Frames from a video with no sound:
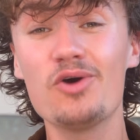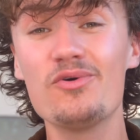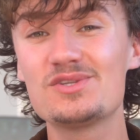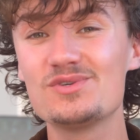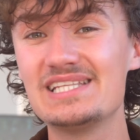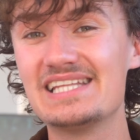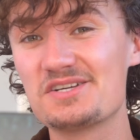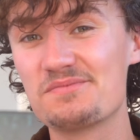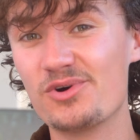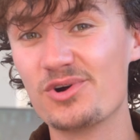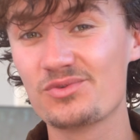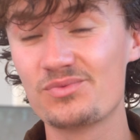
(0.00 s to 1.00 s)
going to the
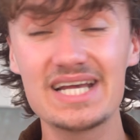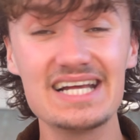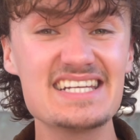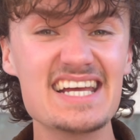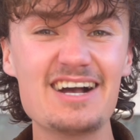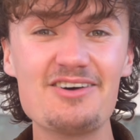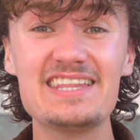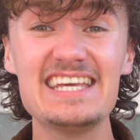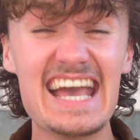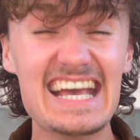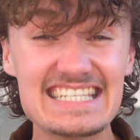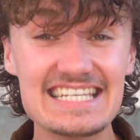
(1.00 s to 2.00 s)
dashboard, we can check out
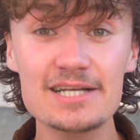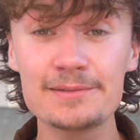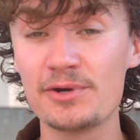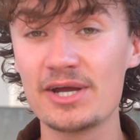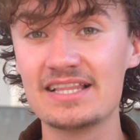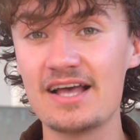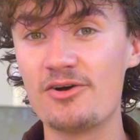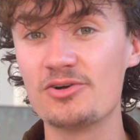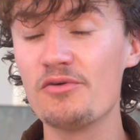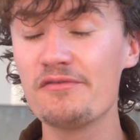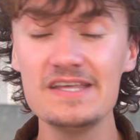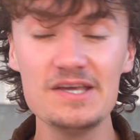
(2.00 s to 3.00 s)
the exact
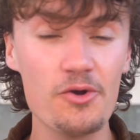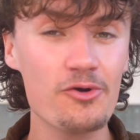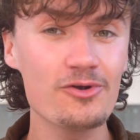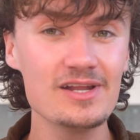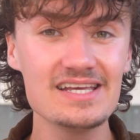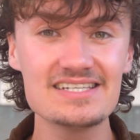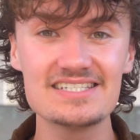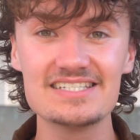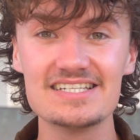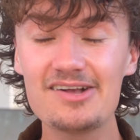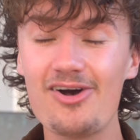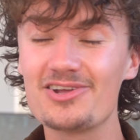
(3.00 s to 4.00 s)
breakdown of the
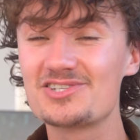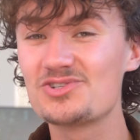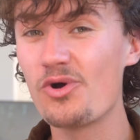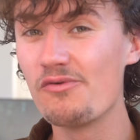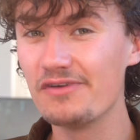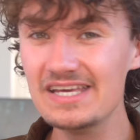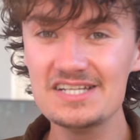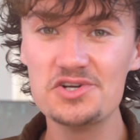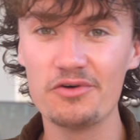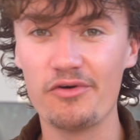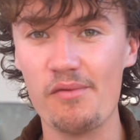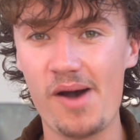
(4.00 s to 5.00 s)
earnings and costs of
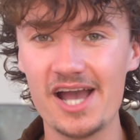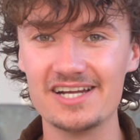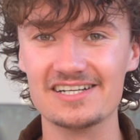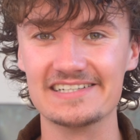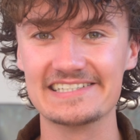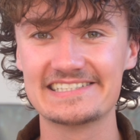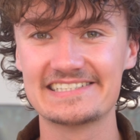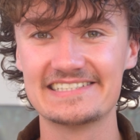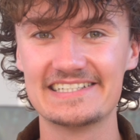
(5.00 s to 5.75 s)
each of our miners.